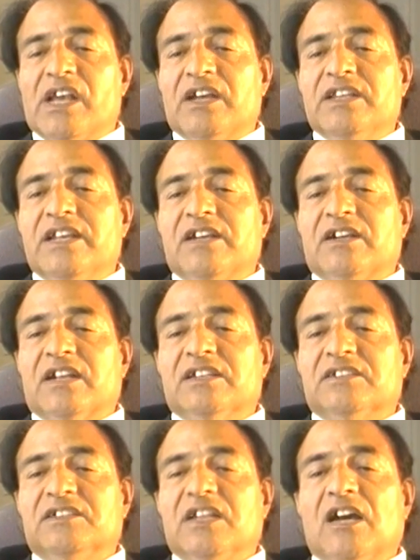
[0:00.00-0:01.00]
Ken Yeager
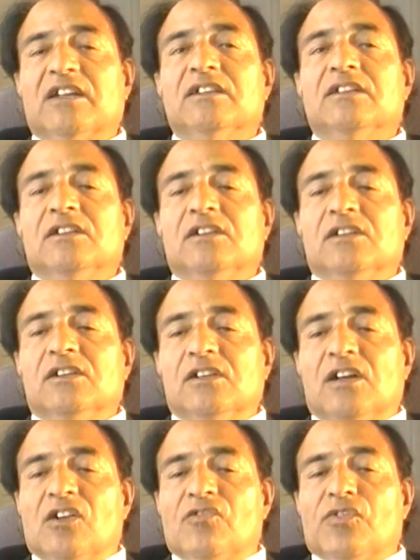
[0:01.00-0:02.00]
has done
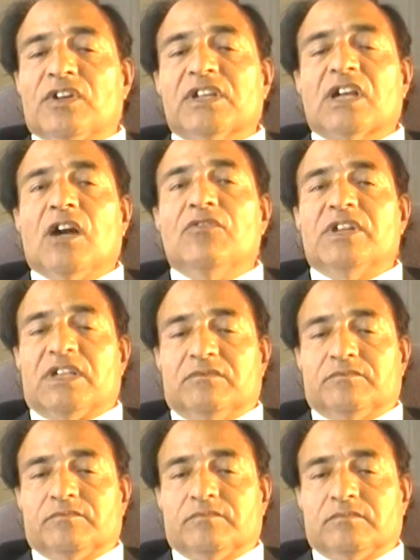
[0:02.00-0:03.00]
for the county.
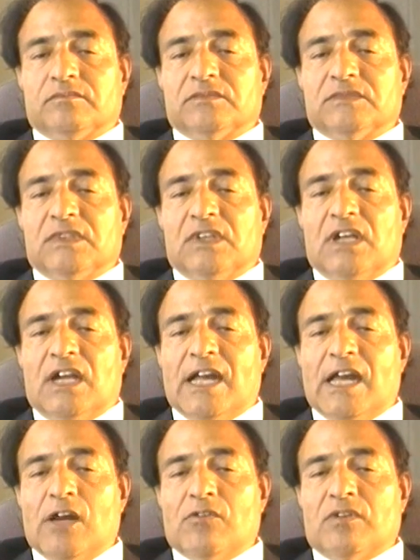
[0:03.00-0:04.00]

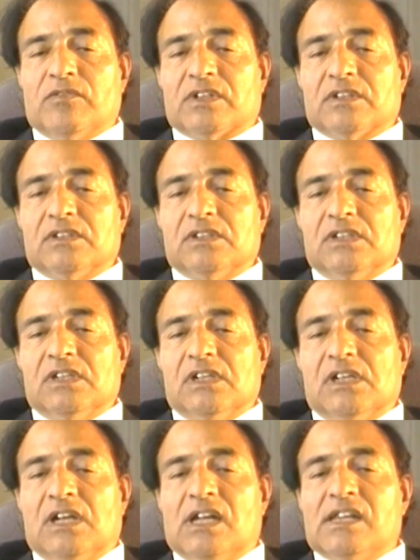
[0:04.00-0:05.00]
However,
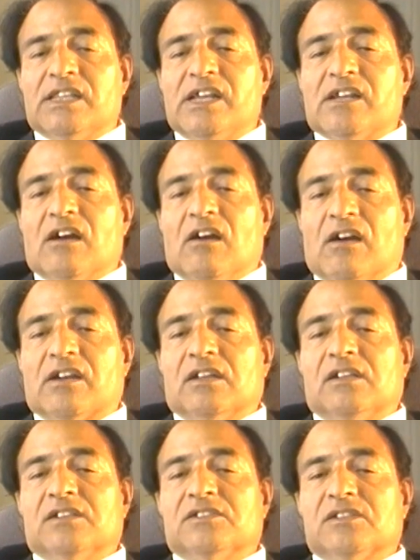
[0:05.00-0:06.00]
there are
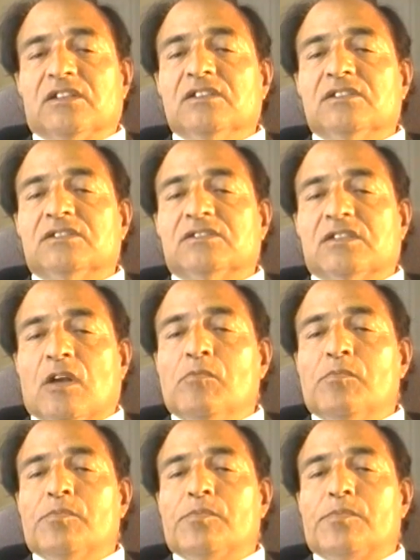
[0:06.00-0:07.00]
still
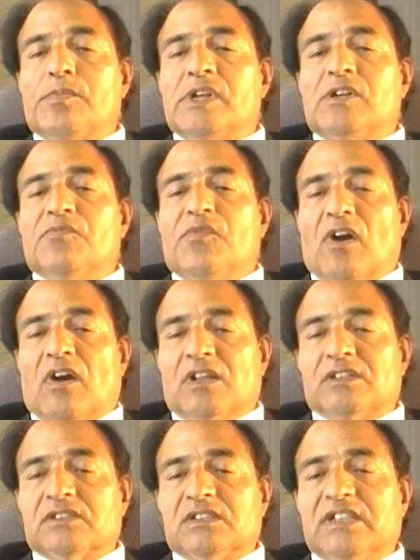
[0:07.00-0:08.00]
some
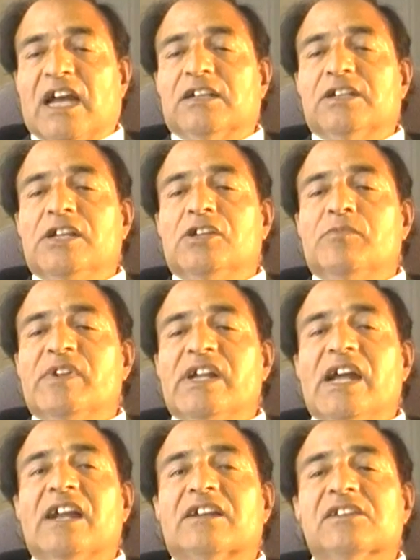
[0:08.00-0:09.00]
pitfalls that need to be
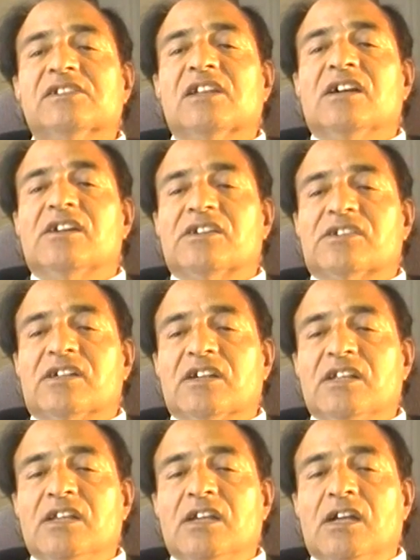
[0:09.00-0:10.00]
addressed
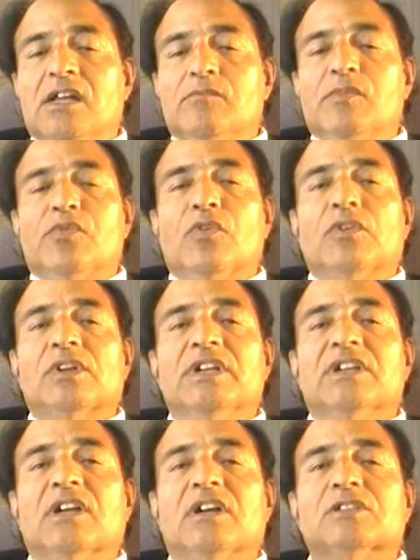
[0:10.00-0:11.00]
urgently before
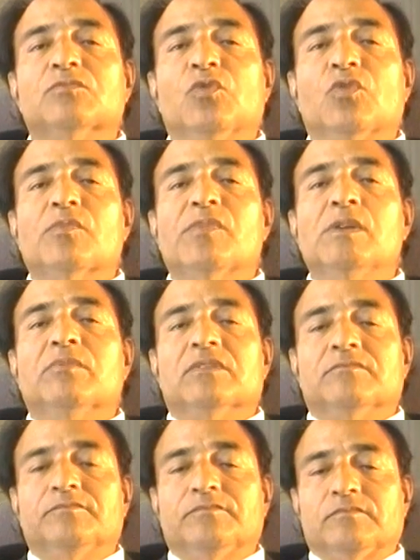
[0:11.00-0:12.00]
it hurts more people.